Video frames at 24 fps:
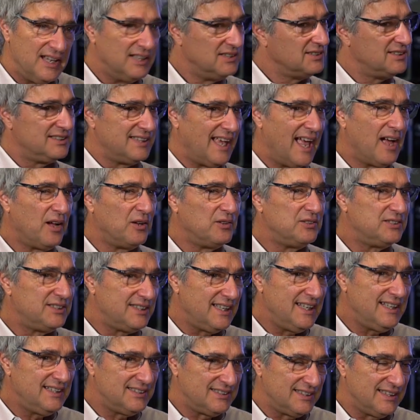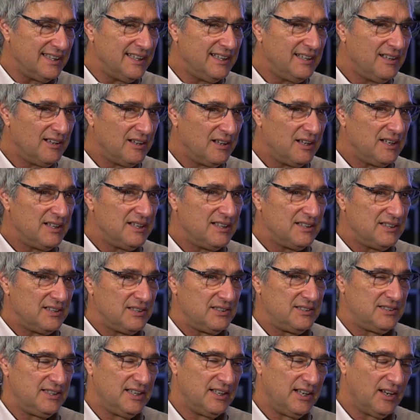It sounds easy
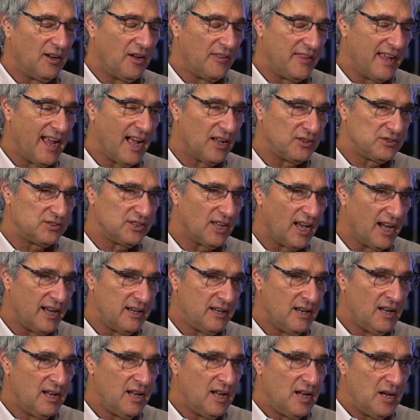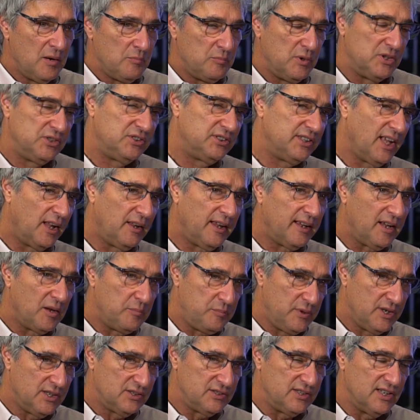sitting on the outside, but selling a
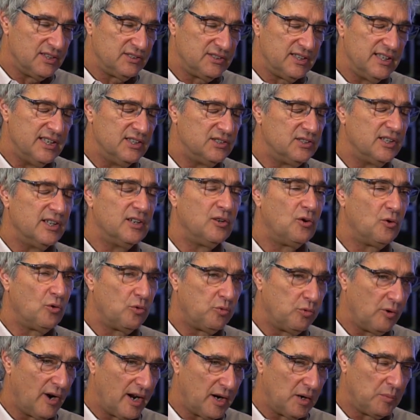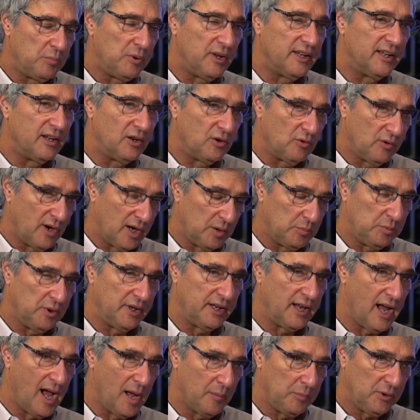business is incredibly, incredibly
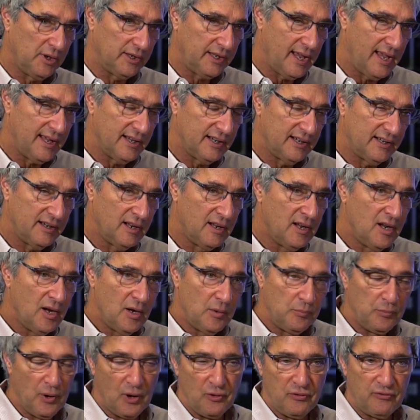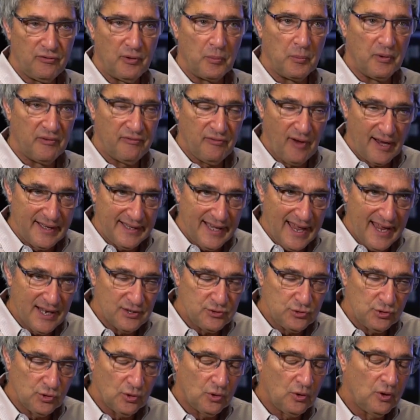complicated, both from a
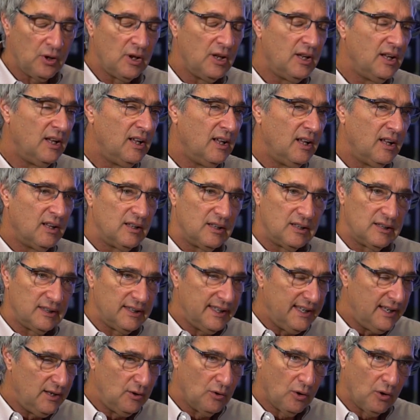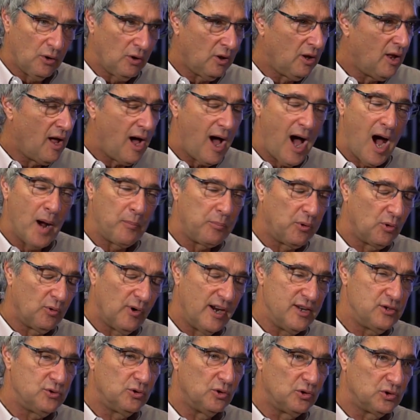financial, legal,
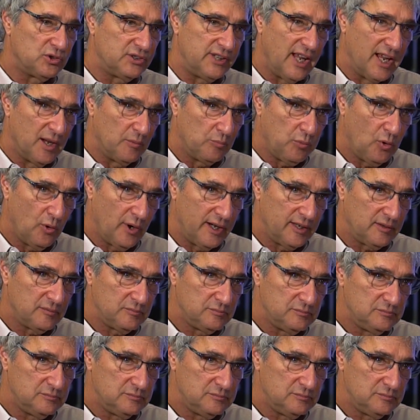operational standpoint.